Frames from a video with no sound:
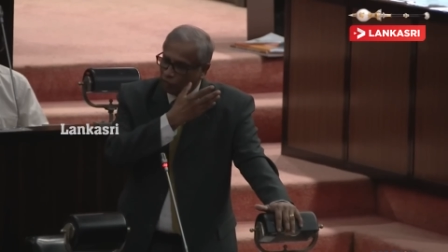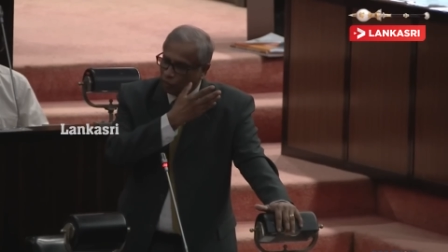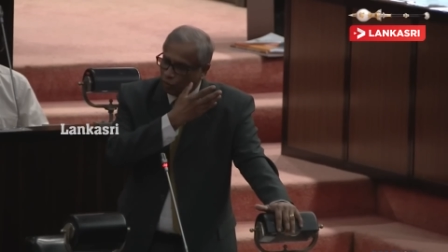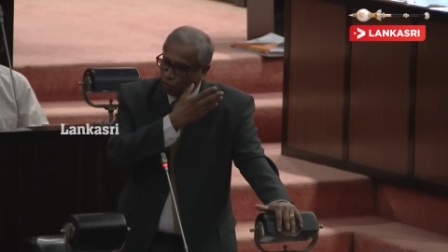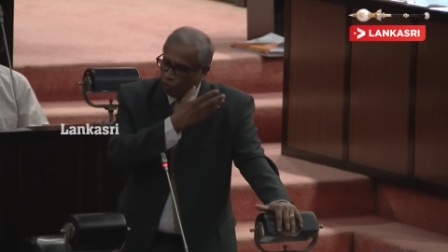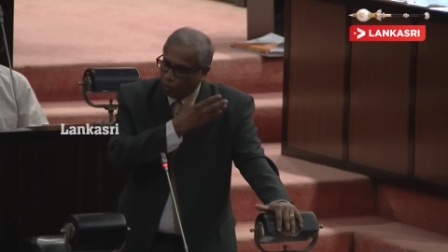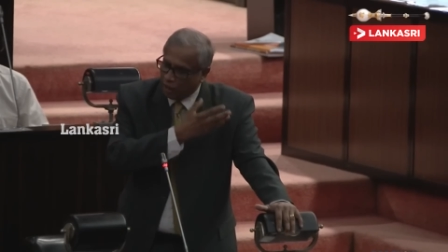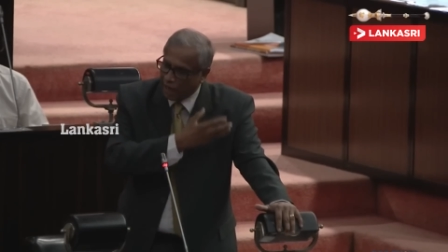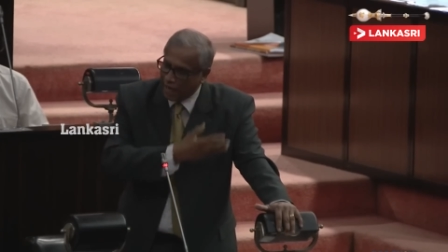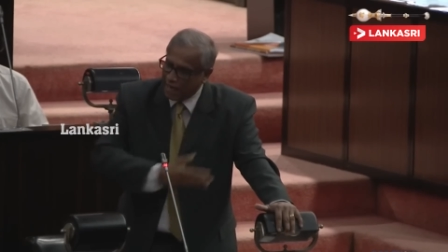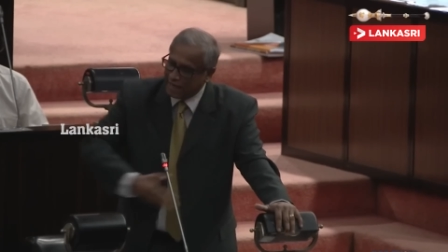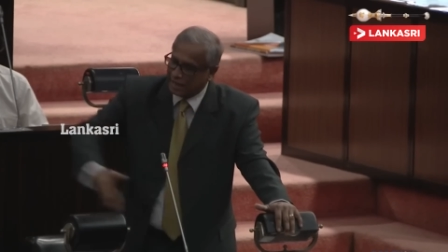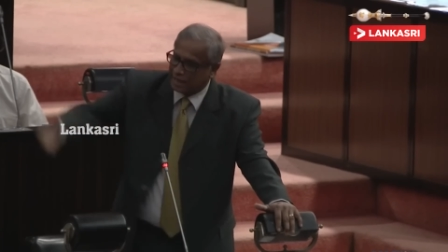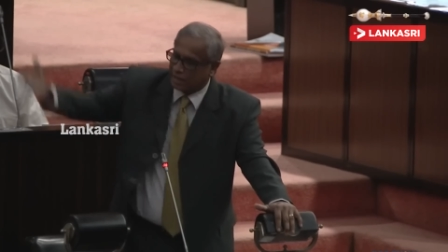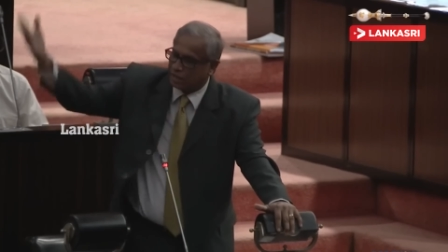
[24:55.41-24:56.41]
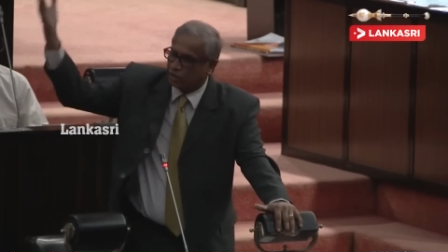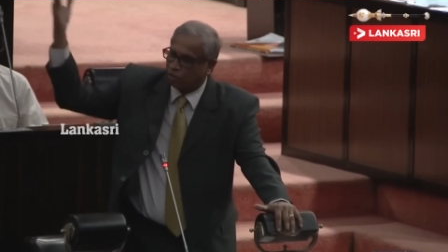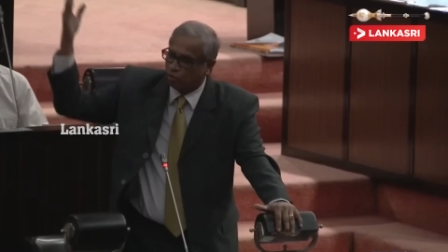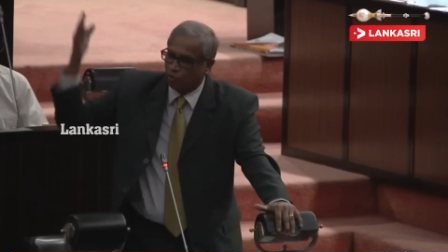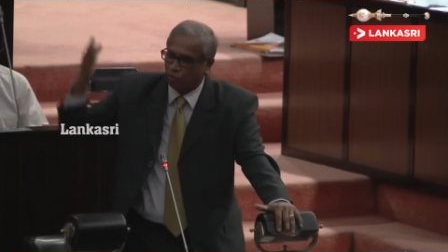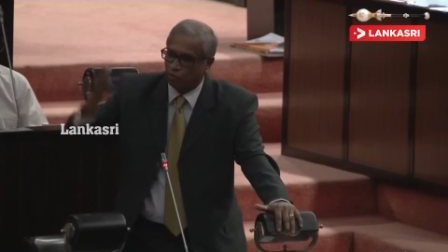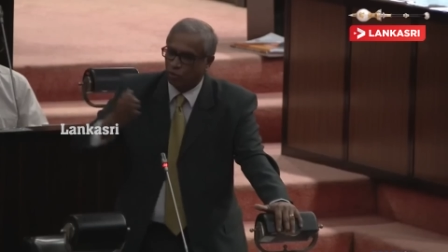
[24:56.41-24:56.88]
through ages,
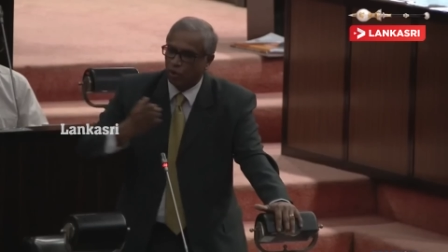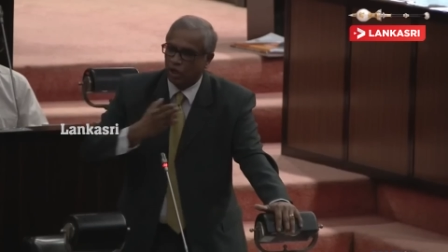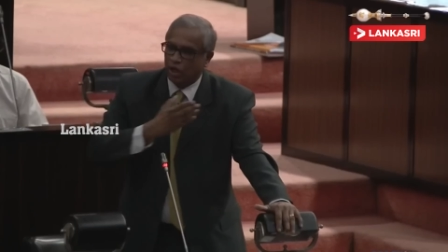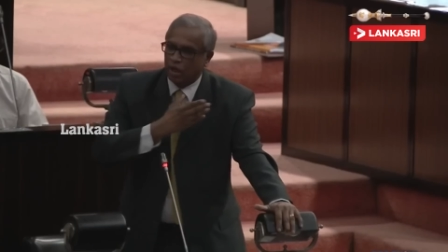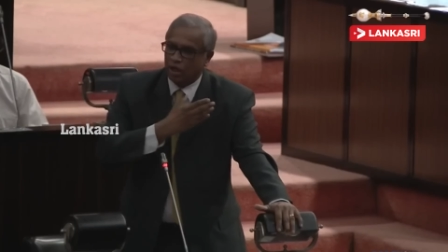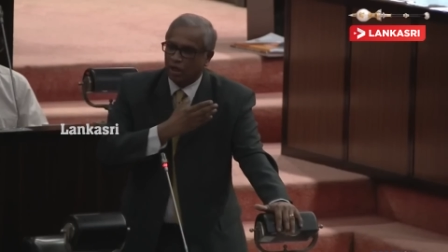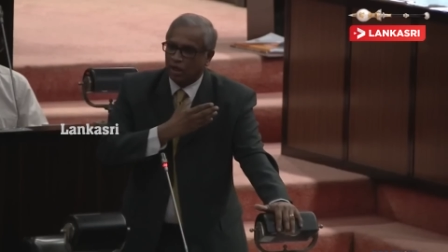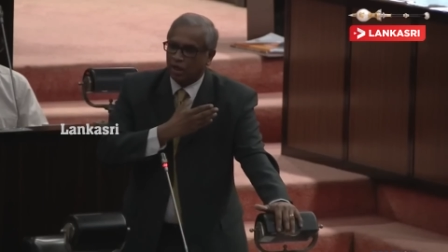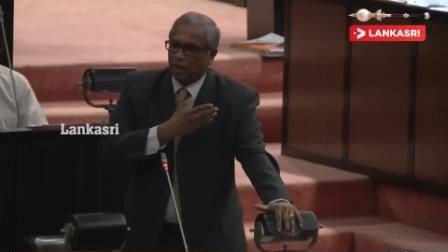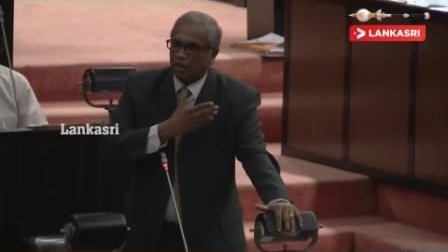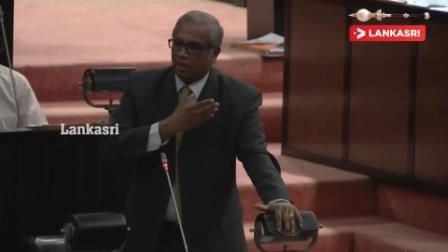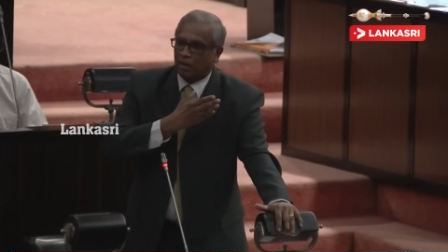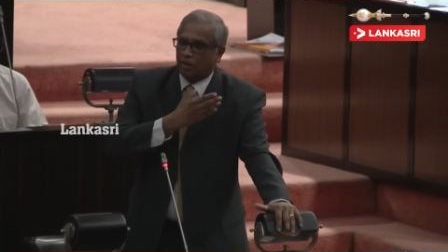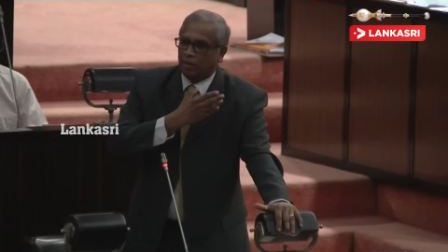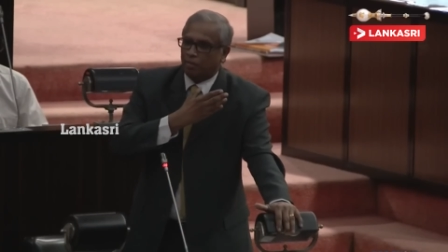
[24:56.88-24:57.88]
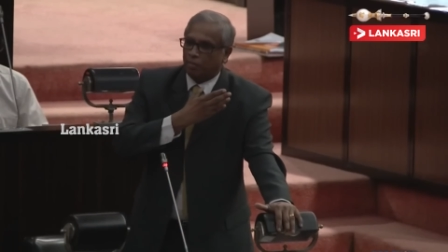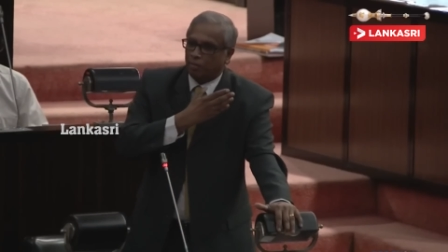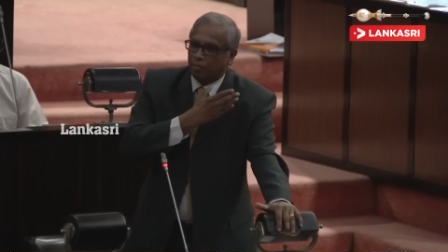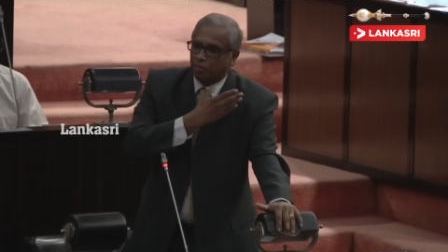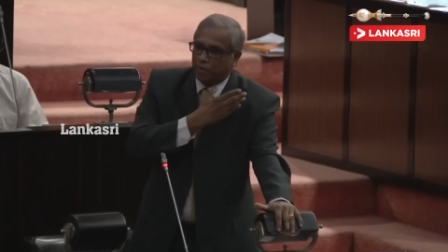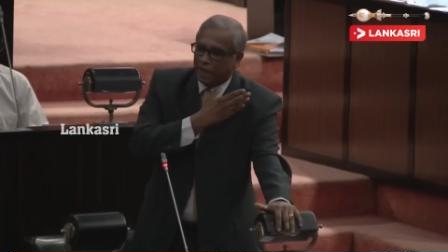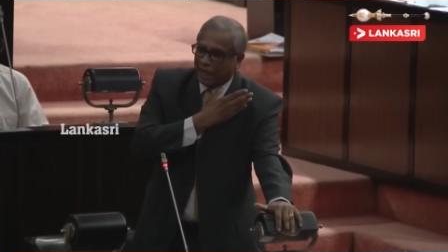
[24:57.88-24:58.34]
through
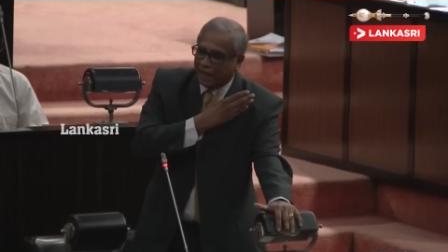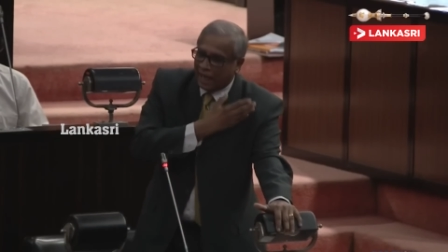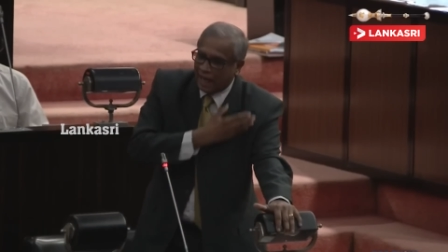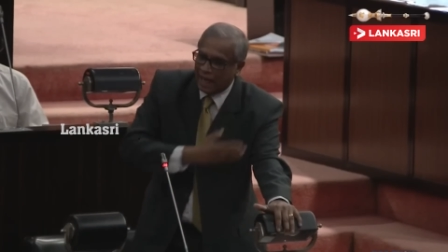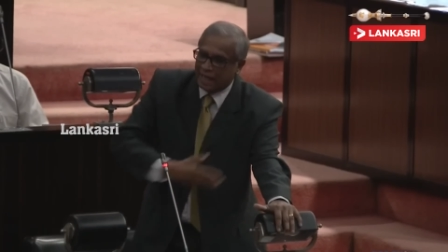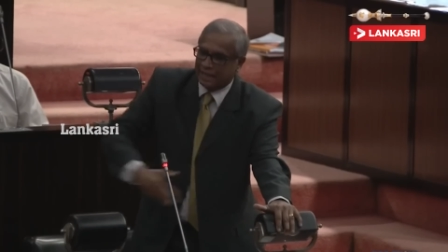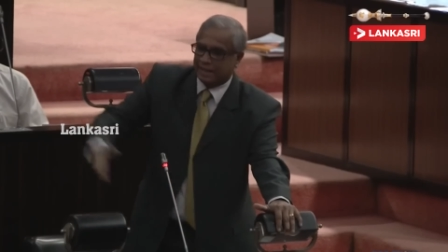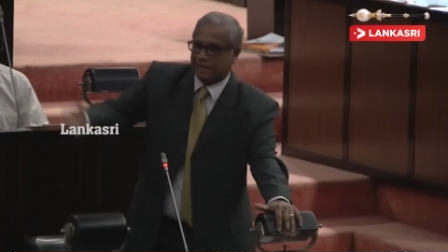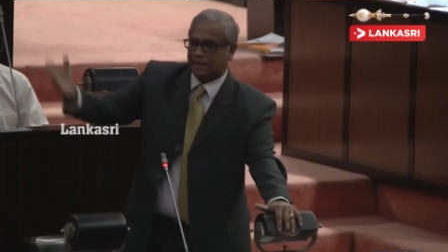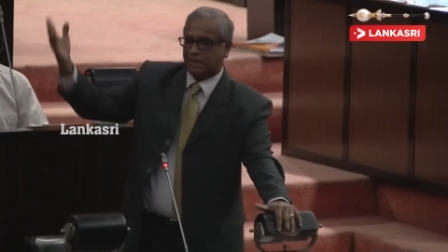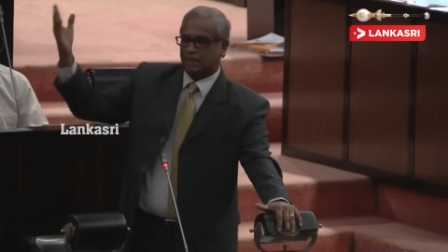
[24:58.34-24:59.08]
decades,